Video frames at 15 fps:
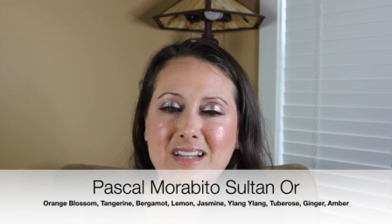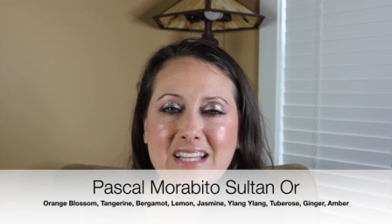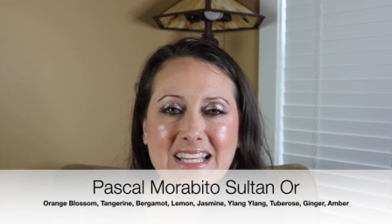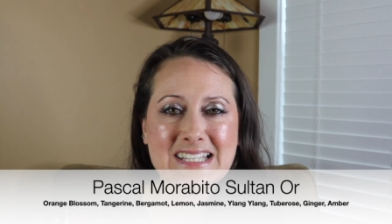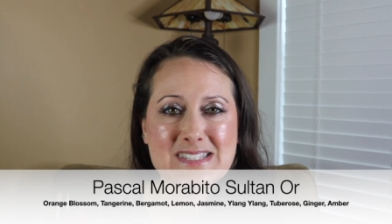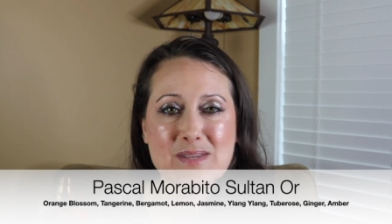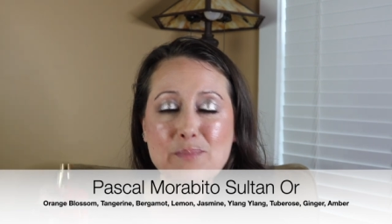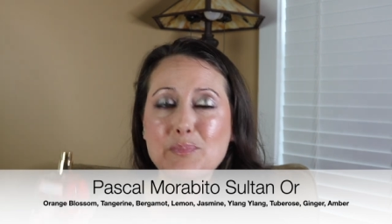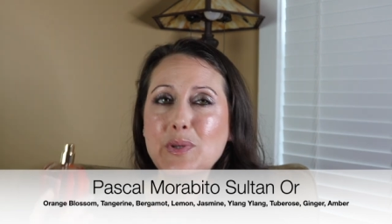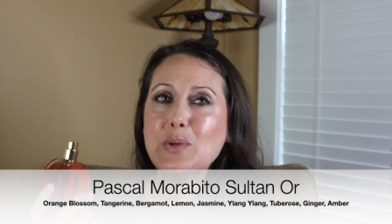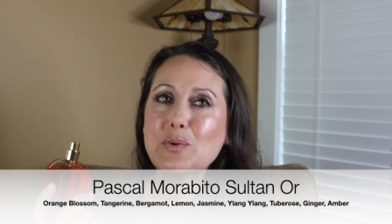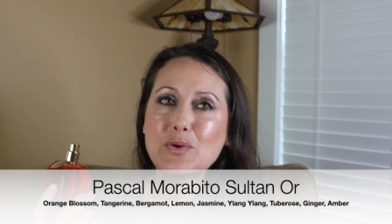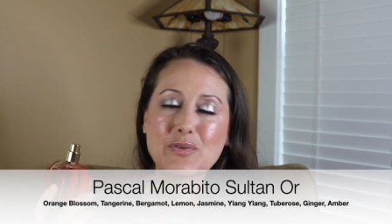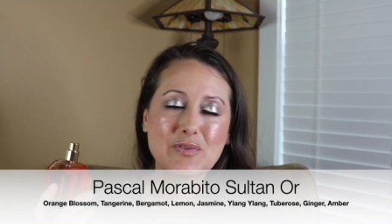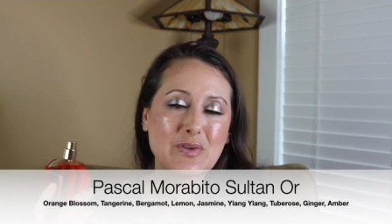it's a
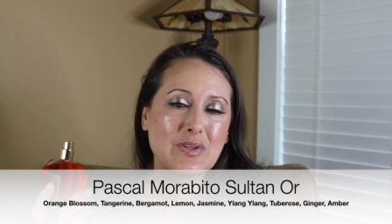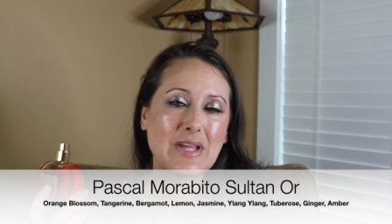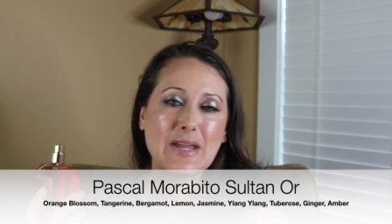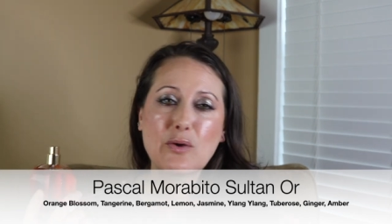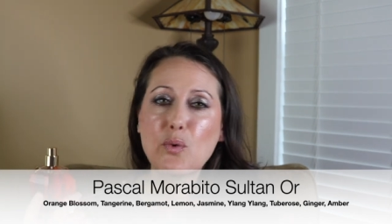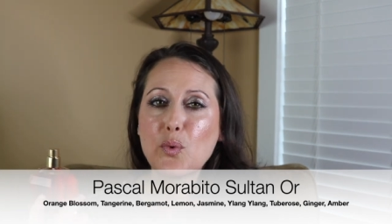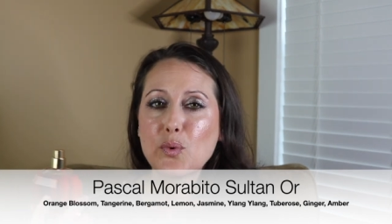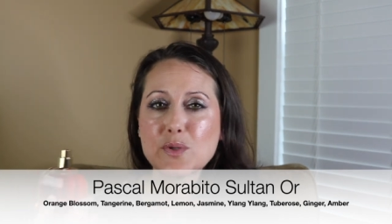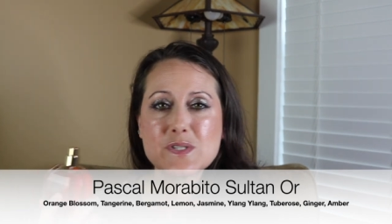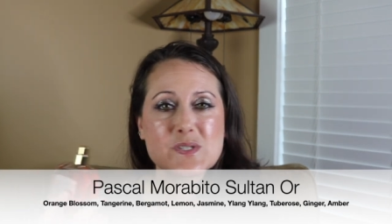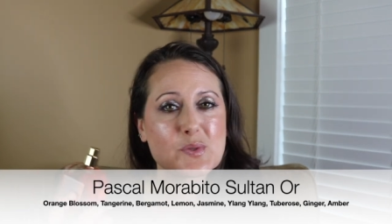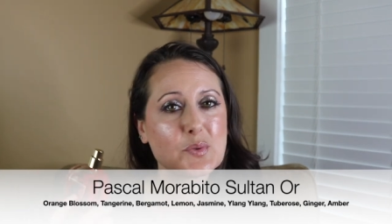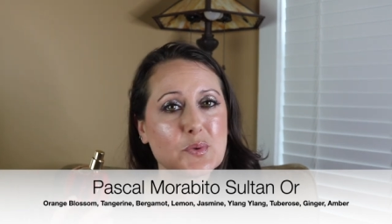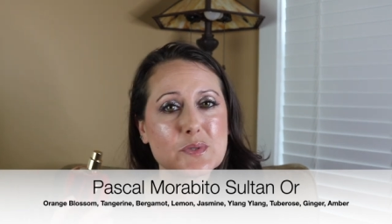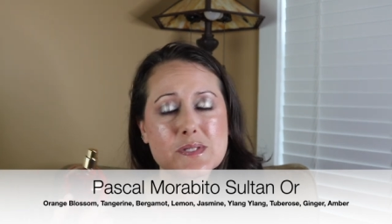beautiful, like old
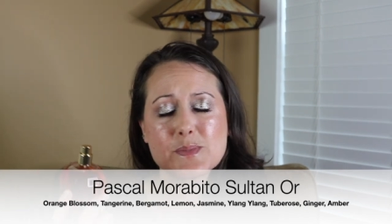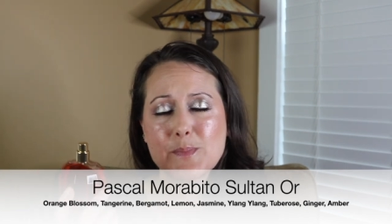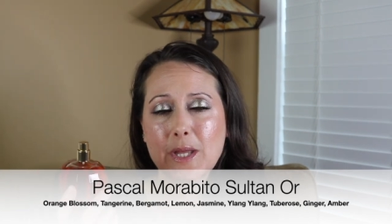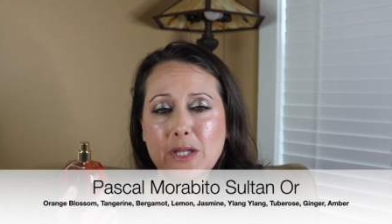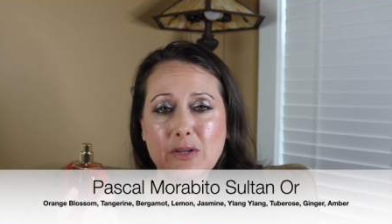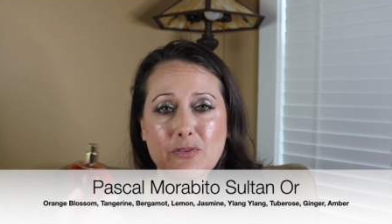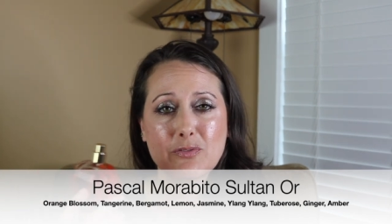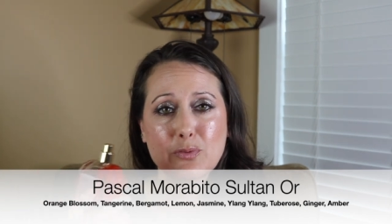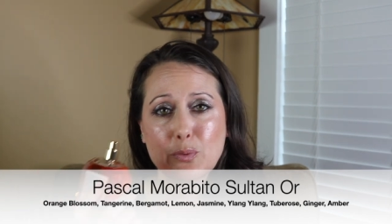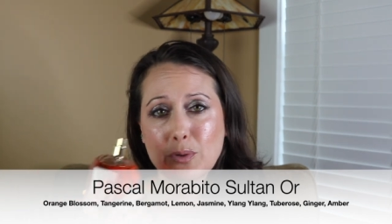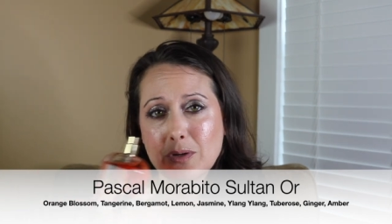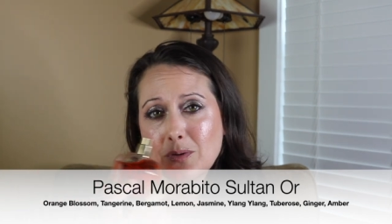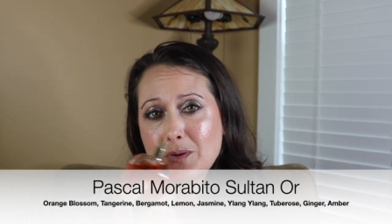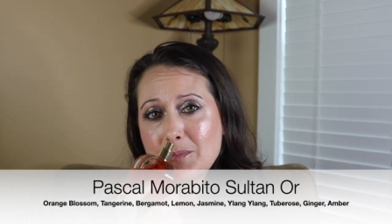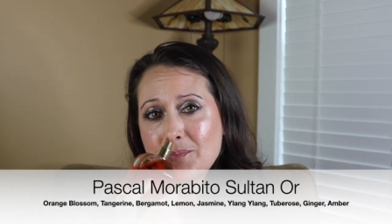school smelling
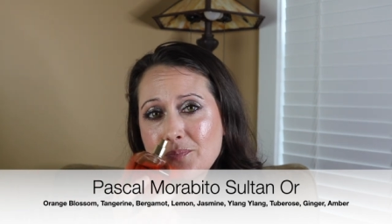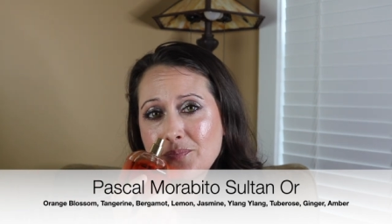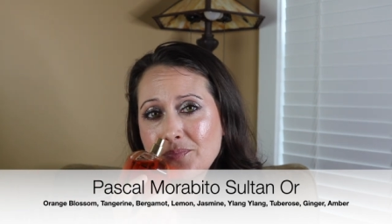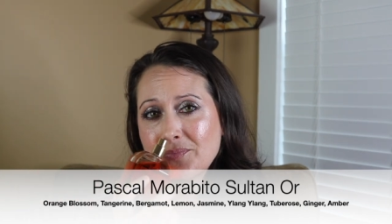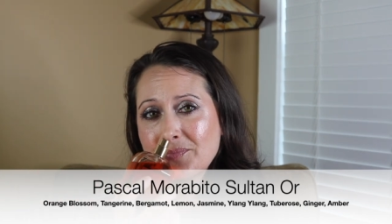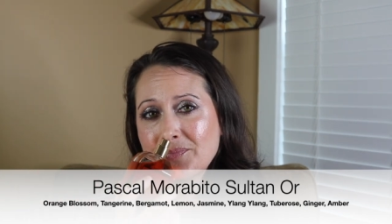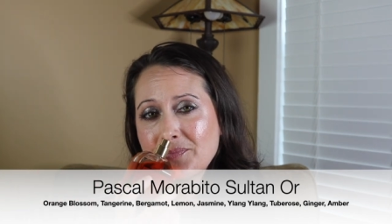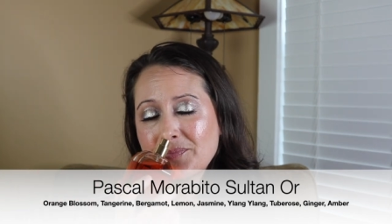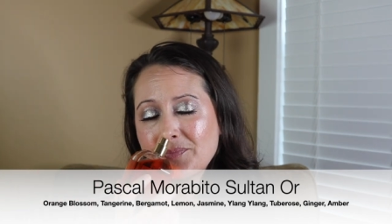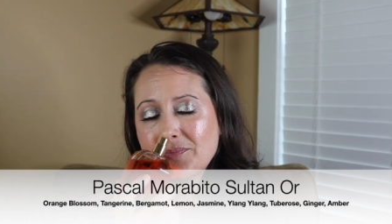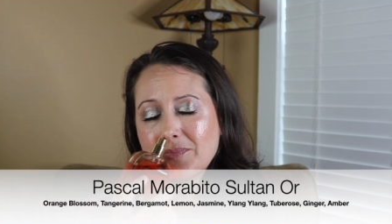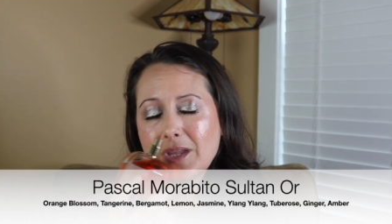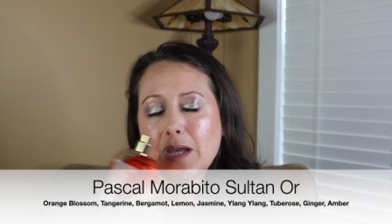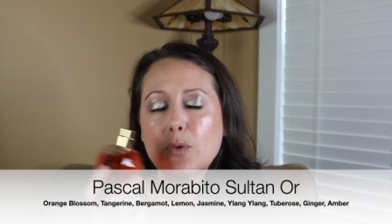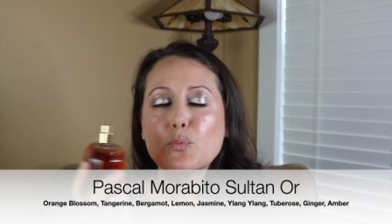floral.
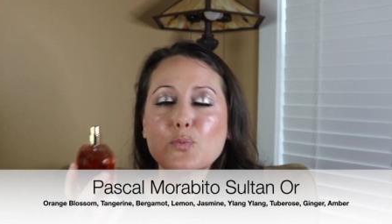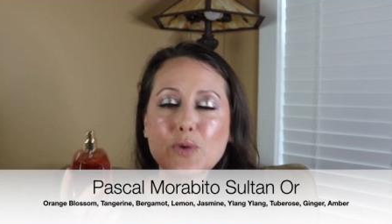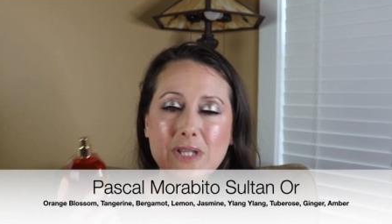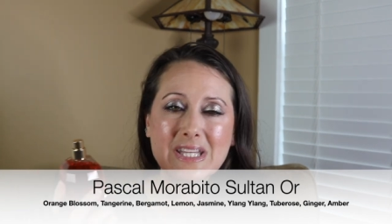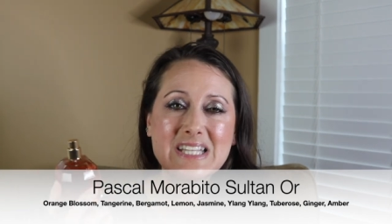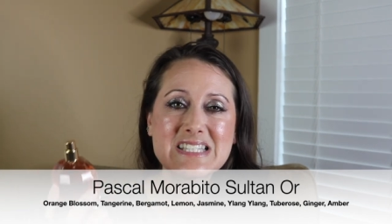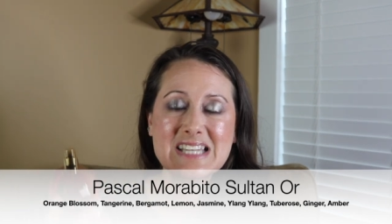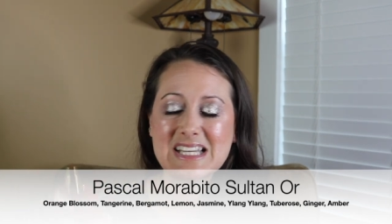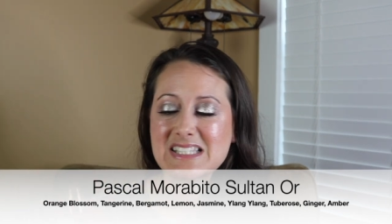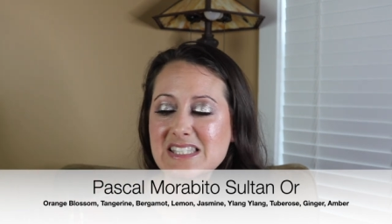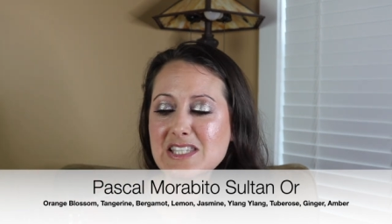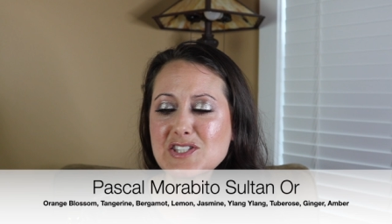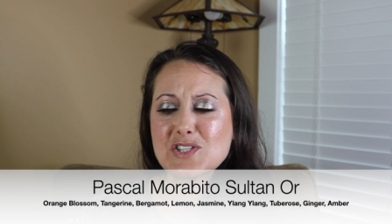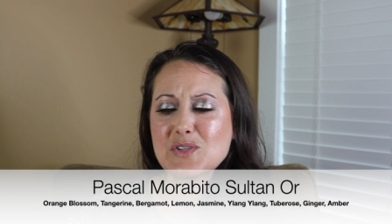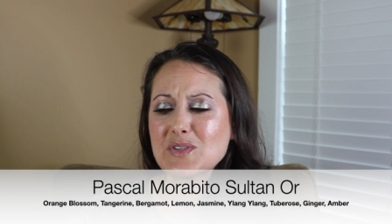It really does.
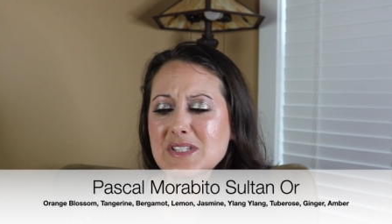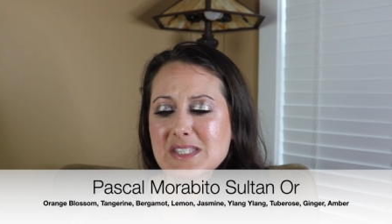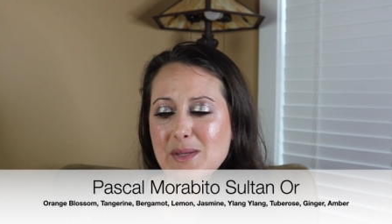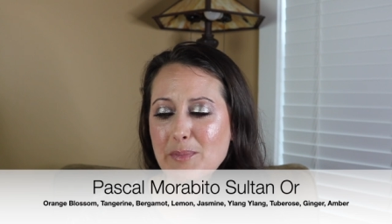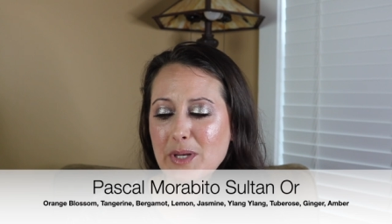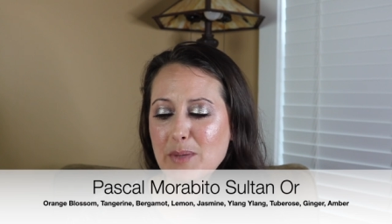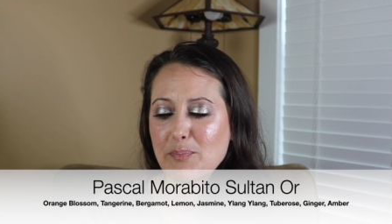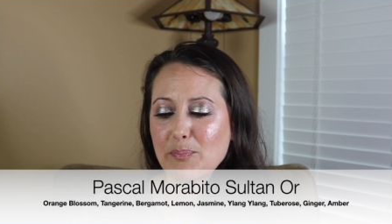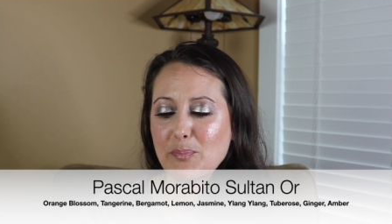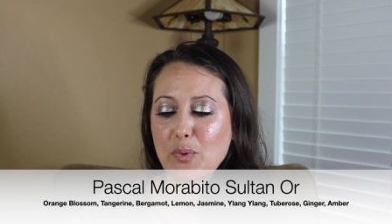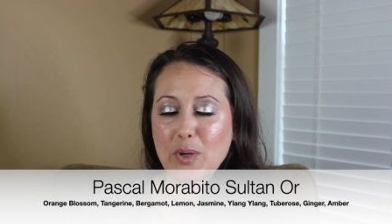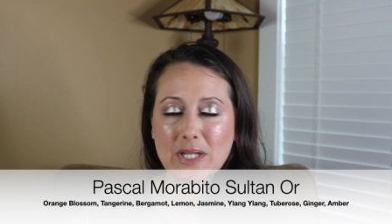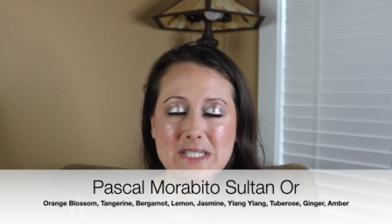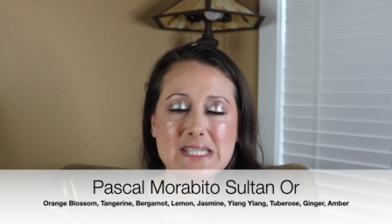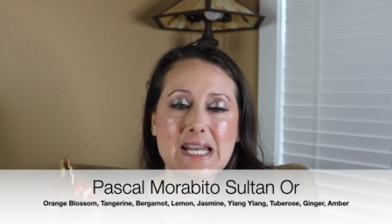As soon as somebody
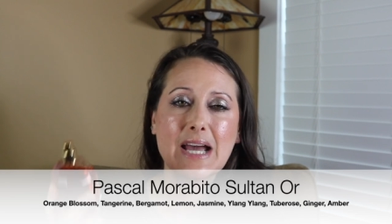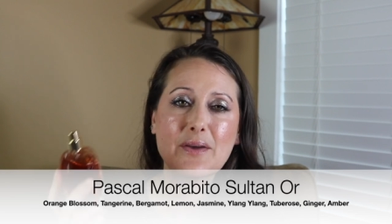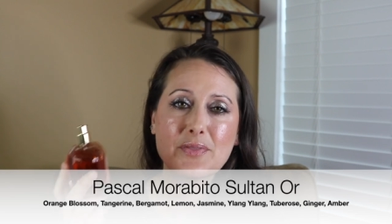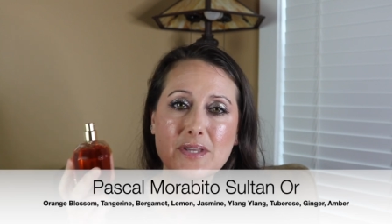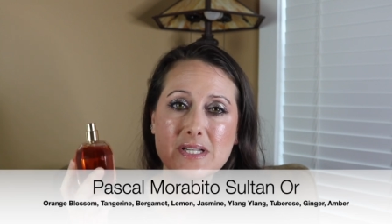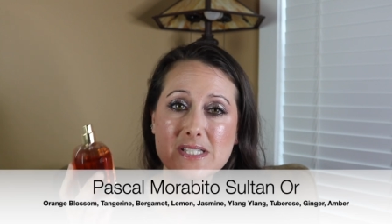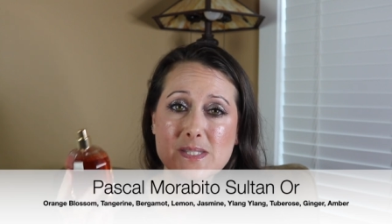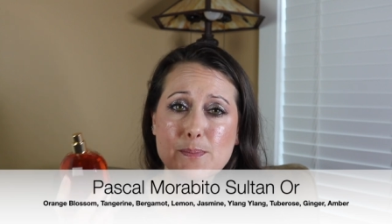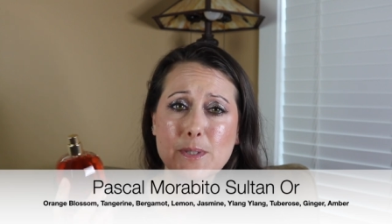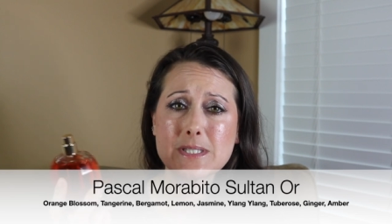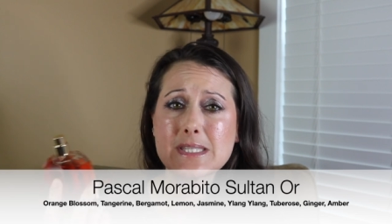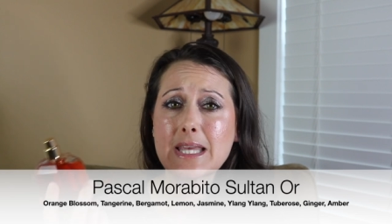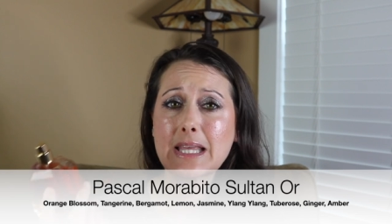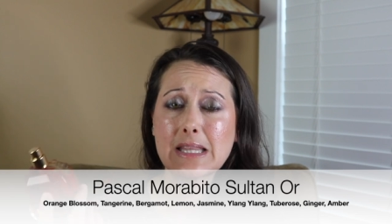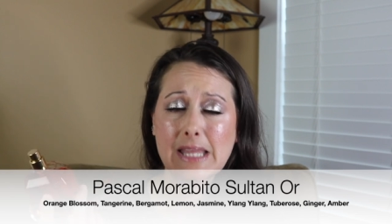pointed out that it
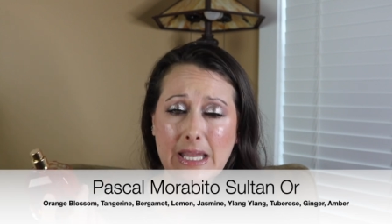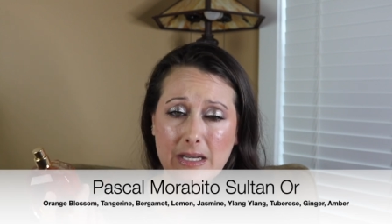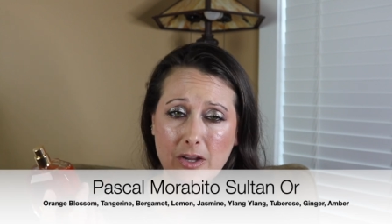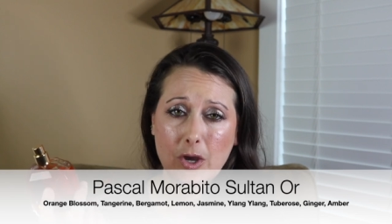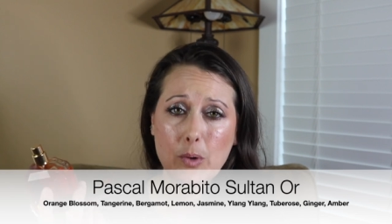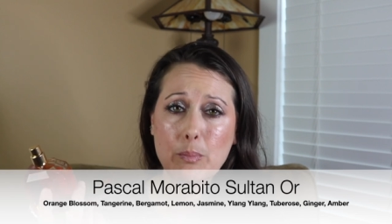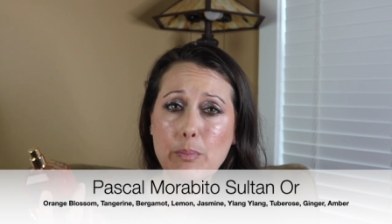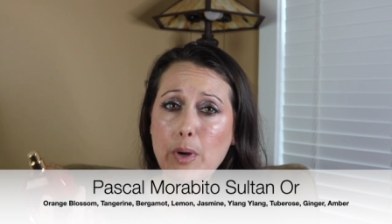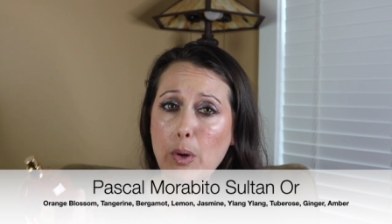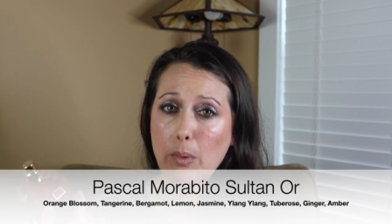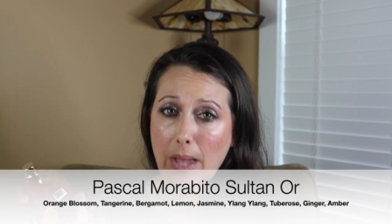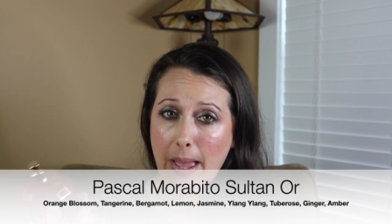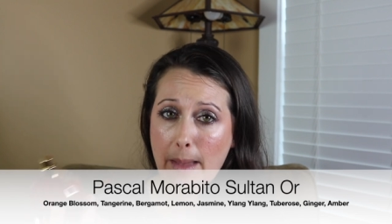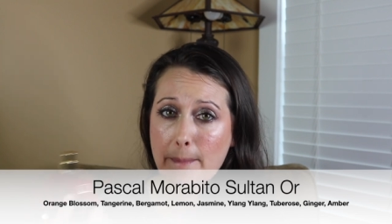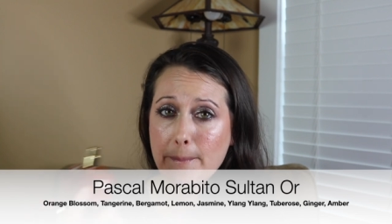smells like Lancome
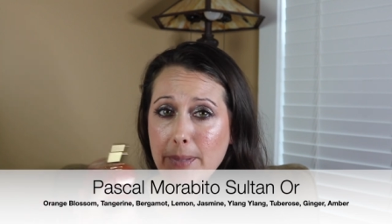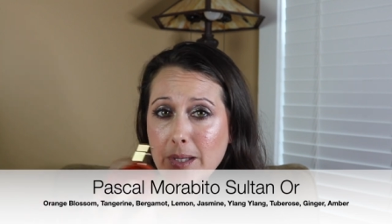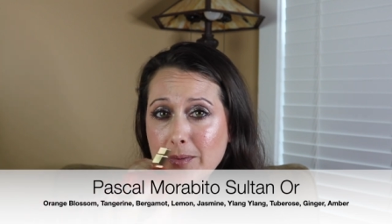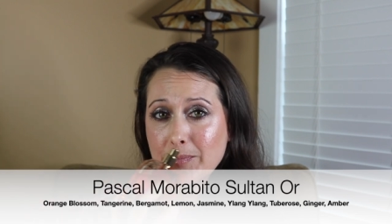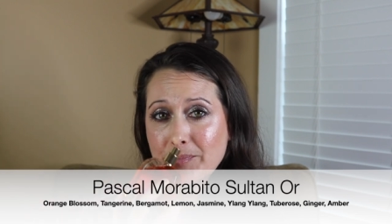Poem,